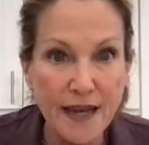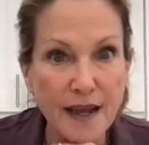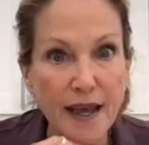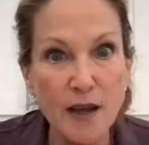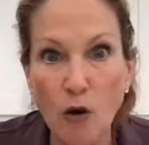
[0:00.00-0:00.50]

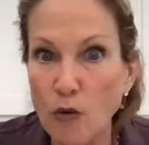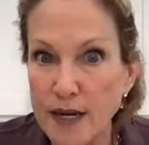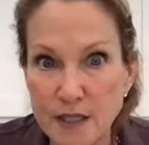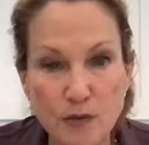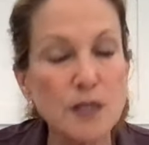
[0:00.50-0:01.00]
and I
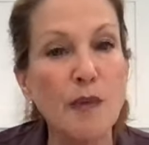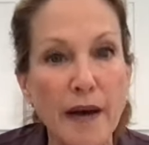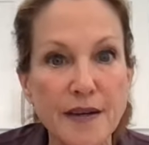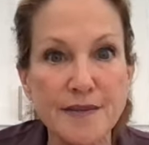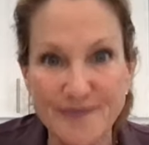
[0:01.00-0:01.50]
always
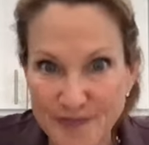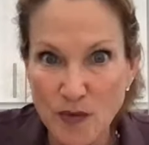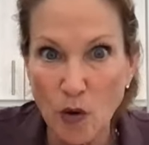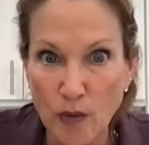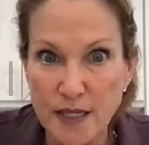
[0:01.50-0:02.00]
respond.
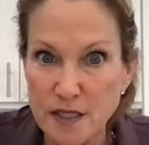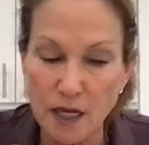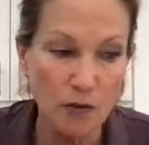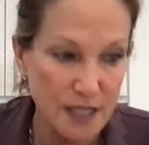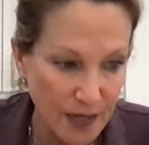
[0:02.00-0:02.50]
Always,
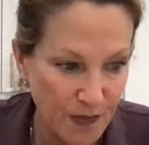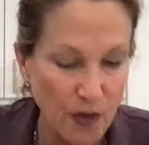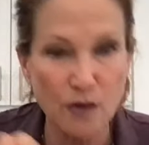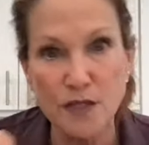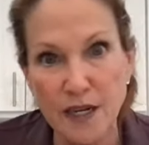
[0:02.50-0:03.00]
because I always get
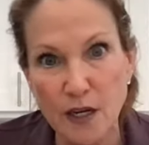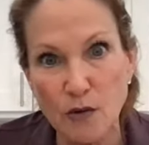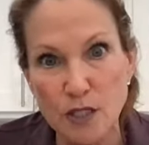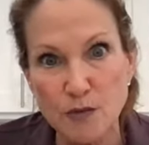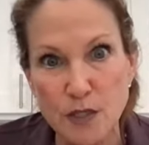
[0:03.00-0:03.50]
those and I
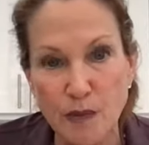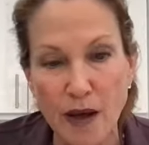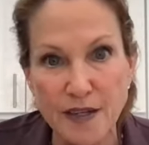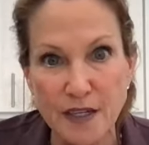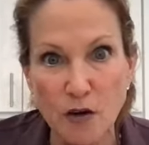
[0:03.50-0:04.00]
always
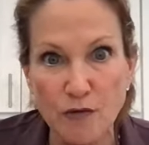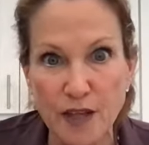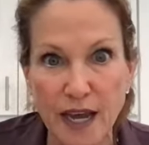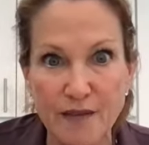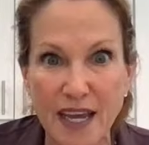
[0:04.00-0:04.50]
respond, and
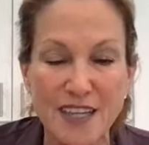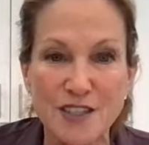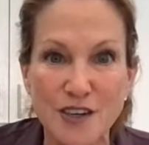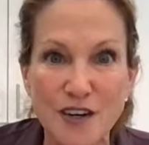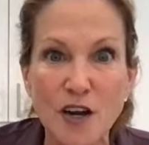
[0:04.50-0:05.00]
hopefully I have the
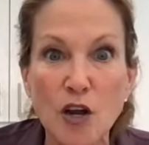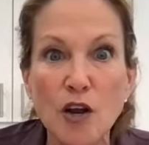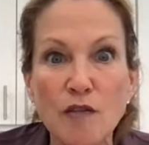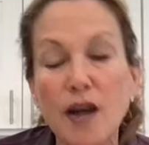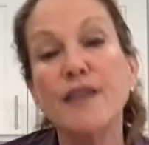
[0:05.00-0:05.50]
answer
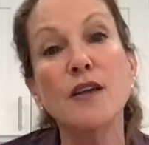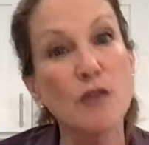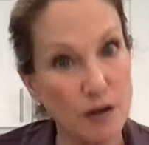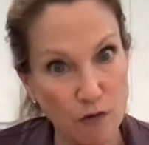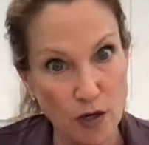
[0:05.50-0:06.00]
for anything
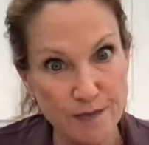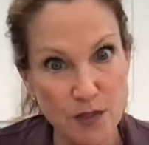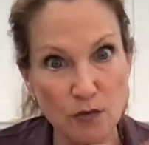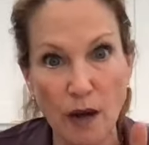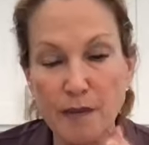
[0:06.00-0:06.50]
you're looking for.
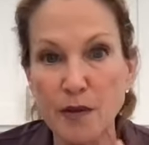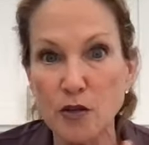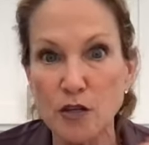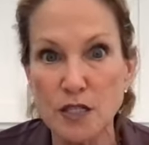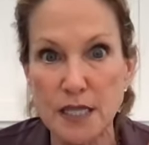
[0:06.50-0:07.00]
So,
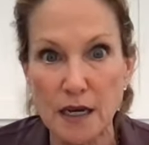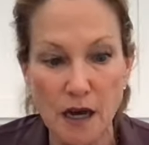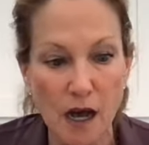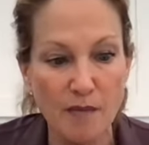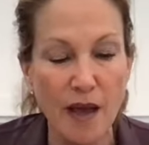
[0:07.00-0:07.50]

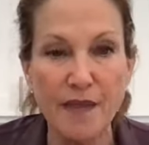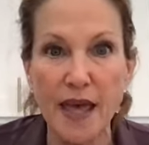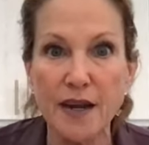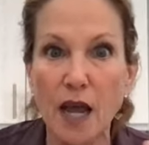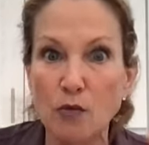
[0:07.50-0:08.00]
robinmillercooks.com, and
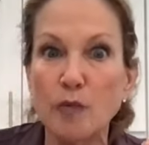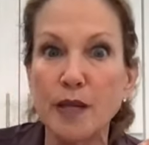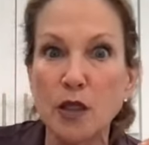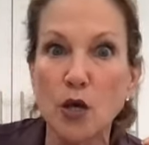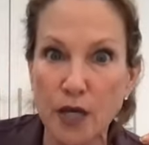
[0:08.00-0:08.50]
then I will
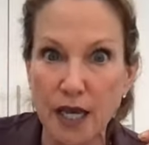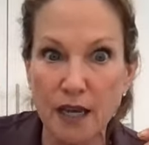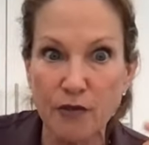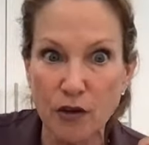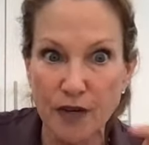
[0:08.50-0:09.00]
be
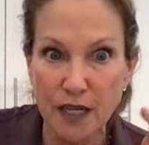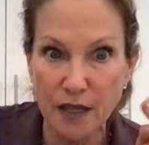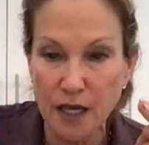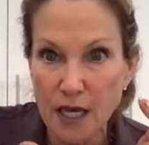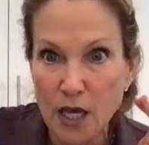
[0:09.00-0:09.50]
looking if you have
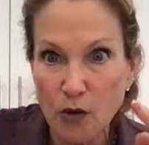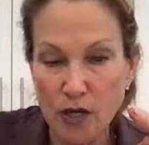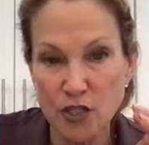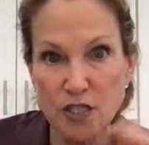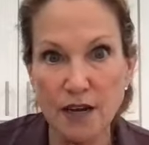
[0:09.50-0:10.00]
any
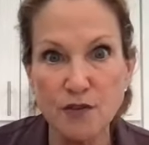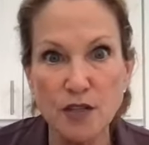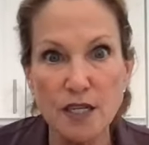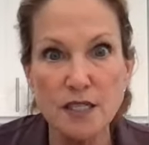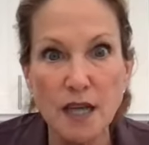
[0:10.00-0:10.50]
questions
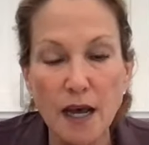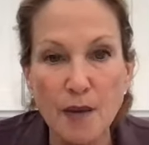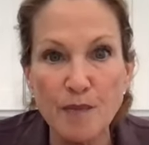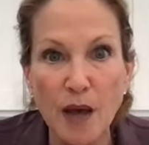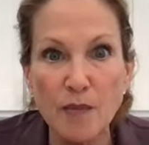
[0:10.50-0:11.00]
after this.
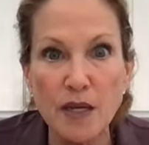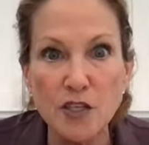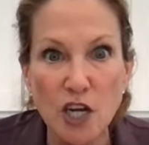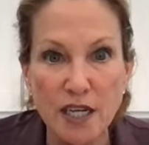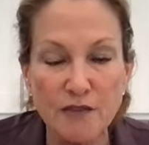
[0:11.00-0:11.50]
Um, I'll
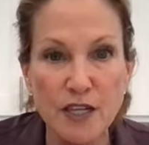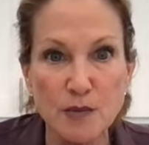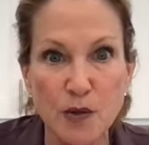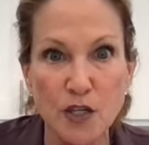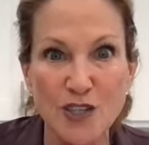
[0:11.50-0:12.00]
be checking
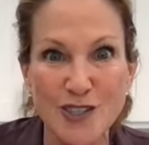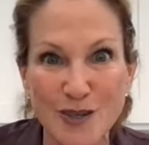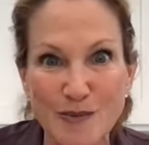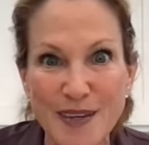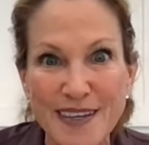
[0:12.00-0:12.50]
Facebook and
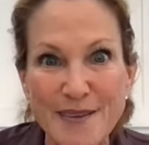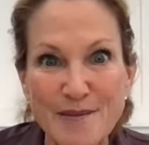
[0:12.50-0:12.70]
YouTube